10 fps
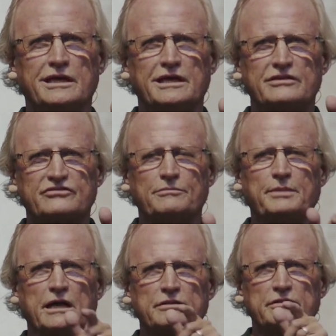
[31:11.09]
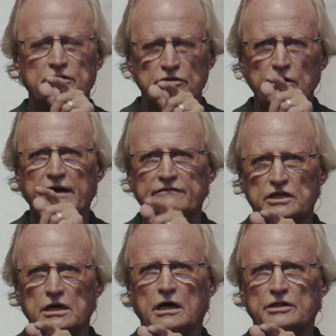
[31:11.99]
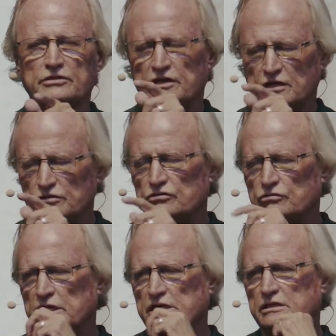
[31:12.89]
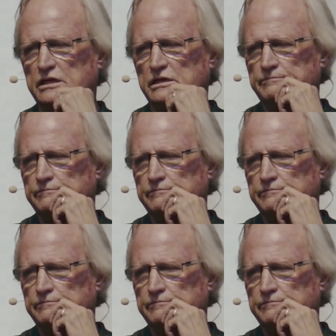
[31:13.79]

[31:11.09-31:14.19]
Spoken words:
It's about that you have a God that can do anything.